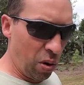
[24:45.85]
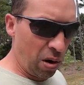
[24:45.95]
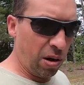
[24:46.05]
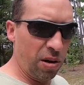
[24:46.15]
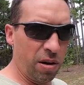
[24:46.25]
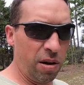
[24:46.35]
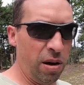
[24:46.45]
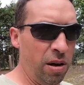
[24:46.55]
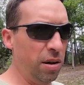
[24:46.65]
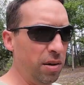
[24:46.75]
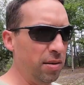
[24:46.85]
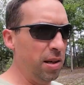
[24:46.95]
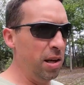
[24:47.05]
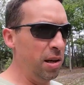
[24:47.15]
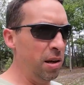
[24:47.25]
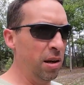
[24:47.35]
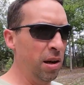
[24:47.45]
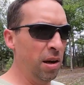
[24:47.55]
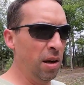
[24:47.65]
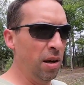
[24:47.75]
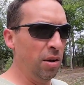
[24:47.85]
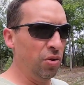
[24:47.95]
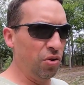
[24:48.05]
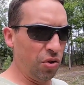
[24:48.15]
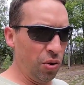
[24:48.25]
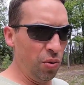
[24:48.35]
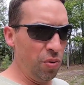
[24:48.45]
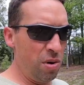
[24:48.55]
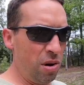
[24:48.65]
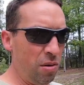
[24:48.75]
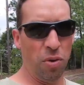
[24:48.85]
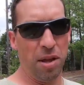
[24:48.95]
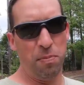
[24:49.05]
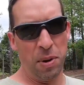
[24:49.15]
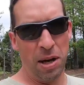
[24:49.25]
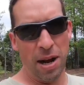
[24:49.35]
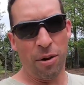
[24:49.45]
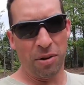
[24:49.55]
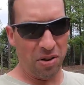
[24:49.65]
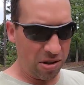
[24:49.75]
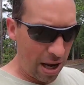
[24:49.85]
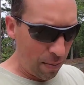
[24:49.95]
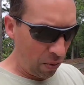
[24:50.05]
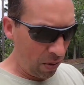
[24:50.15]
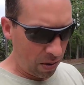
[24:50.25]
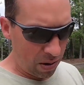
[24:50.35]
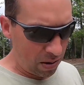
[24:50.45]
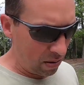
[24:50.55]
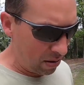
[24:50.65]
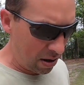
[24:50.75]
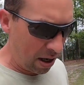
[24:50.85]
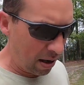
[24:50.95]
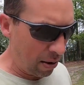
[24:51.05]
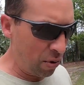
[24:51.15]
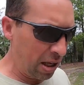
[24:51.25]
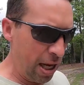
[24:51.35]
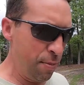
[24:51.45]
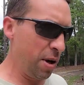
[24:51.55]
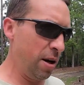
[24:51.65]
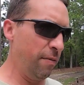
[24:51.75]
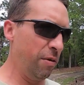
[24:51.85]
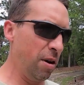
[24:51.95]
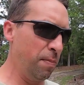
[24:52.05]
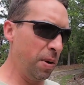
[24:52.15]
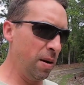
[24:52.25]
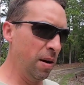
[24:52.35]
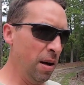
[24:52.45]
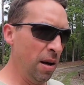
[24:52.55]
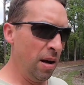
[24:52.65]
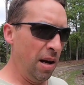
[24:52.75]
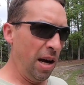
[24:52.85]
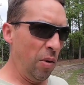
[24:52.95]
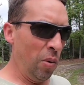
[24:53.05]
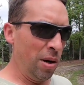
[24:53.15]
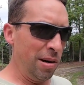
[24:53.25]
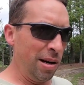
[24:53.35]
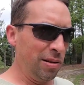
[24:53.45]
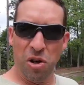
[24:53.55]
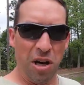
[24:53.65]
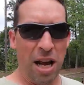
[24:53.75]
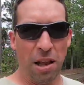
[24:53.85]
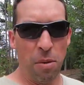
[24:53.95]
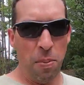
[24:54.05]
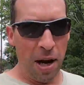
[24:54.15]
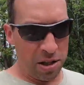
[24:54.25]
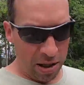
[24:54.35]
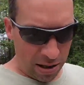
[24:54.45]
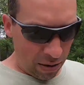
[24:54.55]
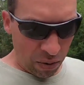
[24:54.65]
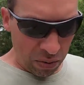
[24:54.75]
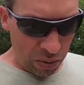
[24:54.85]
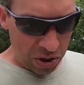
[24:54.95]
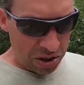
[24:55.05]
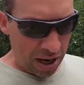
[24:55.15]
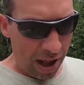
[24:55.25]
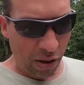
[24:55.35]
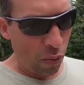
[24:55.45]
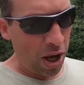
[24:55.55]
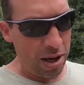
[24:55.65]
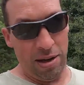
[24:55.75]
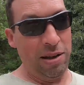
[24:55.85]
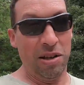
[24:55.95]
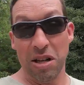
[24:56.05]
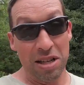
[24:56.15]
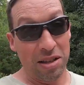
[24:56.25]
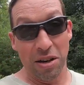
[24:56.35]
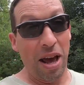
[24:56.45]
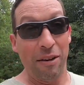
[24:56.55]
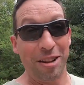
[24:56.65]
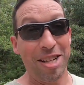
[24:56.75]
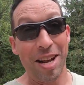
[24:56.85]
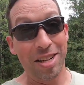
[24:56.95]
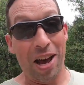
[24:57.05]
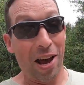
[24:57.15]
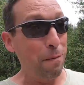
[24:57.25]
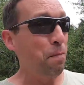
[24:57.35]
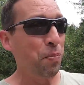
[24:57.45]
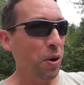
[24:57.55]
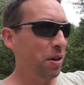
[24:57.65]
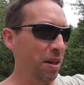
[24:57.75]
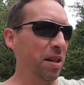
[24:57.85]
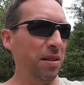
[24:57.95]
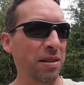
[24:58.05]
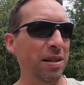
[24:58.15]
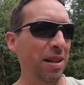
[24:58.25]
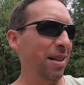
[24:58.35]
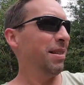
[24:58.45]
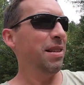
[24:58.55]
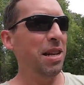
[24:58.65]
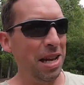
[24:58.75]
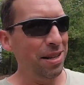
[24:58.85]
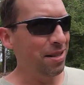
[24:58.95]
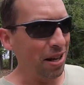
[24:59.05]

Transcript: work on the Z soon, with it being out in the stable, and I want to keep it covered up and and whatnot. You're gonna have to be patient. We're just gonna have to wait. It's gonna have to take time. This needs